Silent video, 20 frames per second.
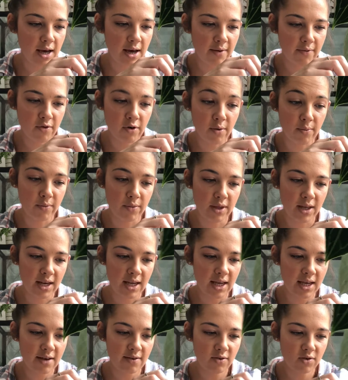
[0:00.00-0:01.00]
from the
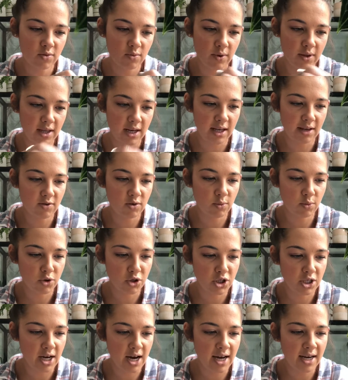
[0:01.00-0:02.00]
leaves, when the leaves are
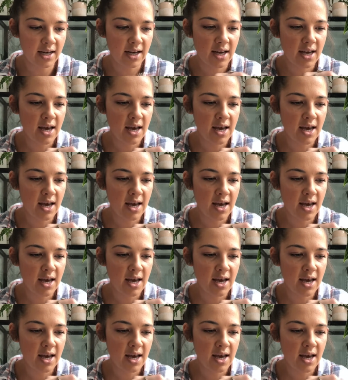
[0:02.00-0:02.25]
pushed out.